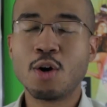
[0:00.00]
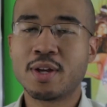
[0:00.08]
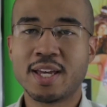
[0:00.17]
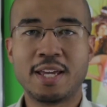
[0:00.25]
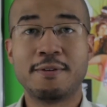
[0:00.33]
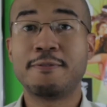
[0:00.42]

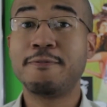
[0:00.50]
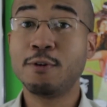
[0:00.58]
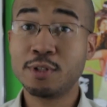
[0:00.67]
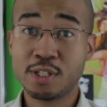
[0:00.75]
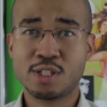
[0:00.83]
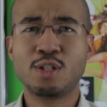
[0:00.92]
Okay,
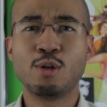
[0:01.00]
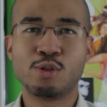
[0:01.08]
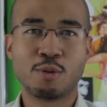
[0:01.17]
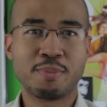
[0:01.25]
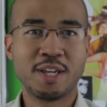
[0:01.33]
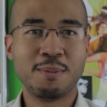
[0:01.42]
full
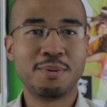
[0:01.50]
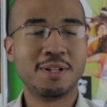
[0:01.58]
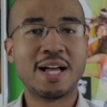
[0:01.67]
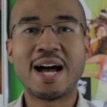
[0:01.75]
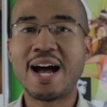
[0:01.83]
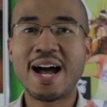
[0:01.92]
disclosure
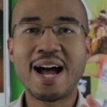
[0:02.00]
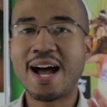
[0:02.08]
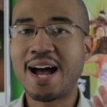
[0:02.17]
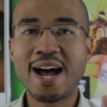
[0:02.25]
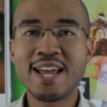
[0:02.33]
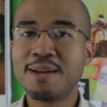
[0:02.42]
people,
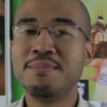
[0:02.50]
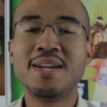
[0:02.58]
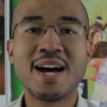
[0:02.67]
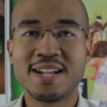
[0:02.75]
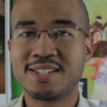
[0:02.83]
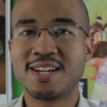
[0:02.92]
I am
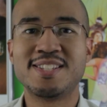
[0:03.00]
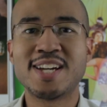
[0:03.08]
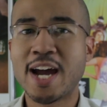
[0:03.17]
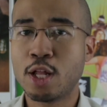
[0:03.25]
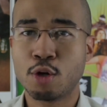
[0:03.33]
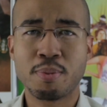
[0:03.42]
not a
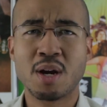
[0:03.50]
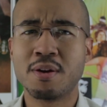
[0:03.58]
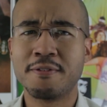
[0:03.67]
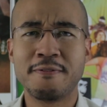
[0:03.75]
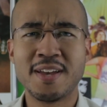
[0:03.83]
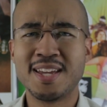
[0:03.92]
Tyler Perry
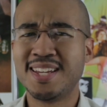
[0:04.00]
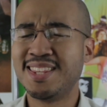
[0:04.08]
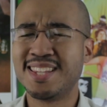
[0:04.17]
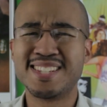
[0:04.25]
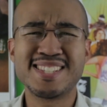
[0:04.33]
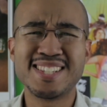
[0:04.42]
fan
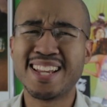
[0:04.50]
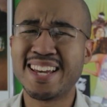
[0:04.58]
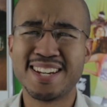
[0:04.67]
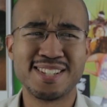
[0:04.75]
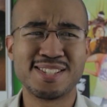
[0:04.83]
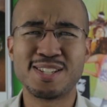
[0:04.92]
in the
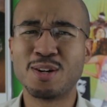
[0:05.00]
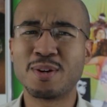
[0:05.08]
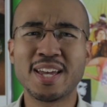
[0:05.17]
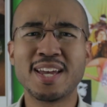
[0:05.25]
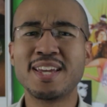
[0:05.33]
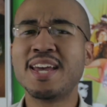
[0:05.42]
slightest,
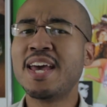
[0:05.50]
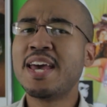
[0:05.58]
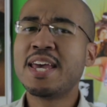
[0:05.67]
okay?